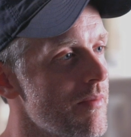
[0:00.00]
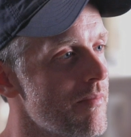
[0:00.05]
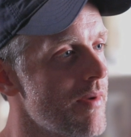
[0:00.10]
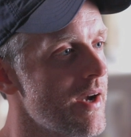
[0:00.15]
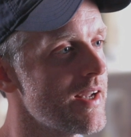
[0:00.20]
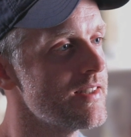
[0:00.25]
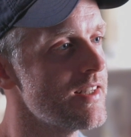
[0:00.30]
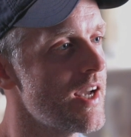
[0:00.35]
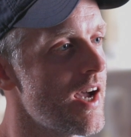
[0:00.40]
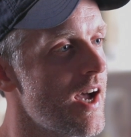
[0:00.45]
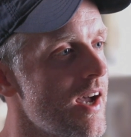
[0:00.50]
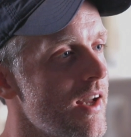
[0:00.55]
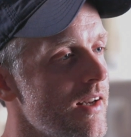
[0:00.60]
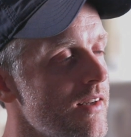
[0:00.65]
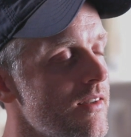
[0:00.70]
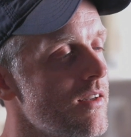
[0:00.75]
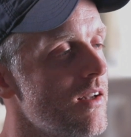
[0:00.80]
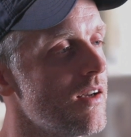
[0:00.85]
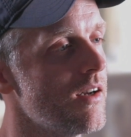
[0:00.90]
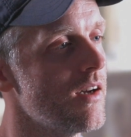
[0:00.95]
and my dad
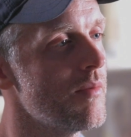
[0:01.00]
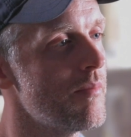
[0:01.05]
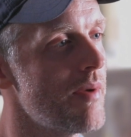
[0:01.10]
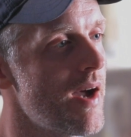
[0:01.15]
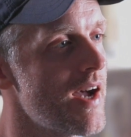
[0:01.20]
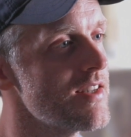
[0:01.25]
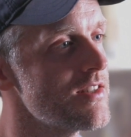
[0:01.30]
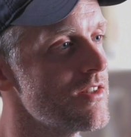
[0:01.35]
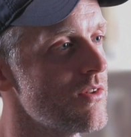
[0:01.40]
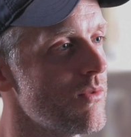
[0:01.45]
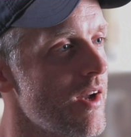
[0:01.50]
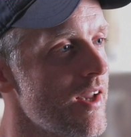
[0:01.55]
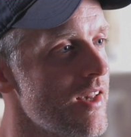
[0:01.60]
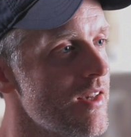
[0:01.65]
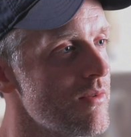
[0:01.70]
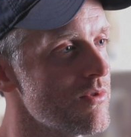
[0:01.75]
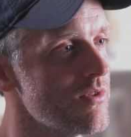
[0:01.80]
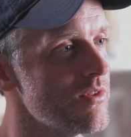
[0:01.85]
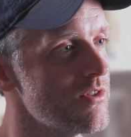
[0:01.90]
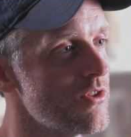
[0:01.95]
uh, passed away.
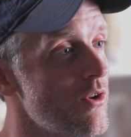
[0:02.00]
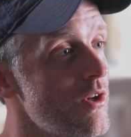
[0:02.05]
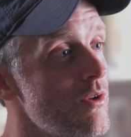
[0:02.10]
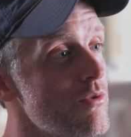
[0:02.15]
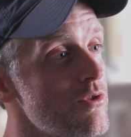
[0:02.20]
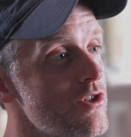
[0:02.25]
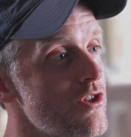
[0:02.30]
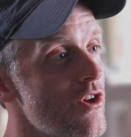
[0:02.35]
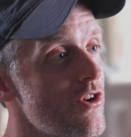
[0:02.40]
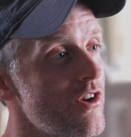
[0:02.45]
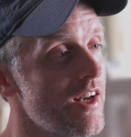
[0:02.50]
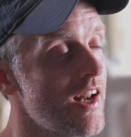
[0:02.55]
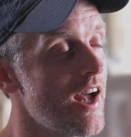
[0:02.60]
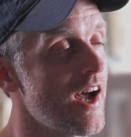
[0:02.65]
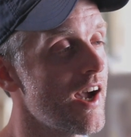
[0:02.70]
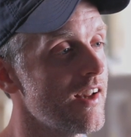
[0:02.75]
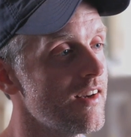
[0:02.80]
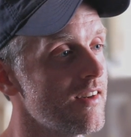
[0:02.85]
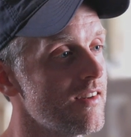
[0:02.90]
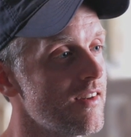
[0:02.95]
He, so he was
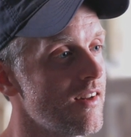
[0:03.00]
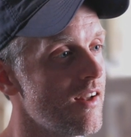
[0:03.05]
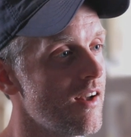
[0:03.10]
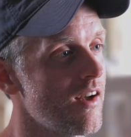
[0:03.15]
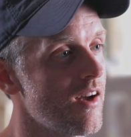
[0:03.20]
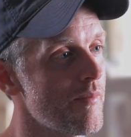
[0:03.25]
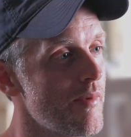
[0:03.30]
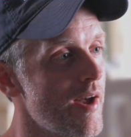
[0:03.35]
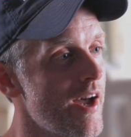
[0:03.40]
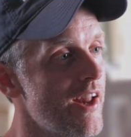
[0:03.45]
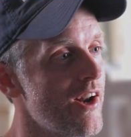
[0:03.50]
thirty-nine, um,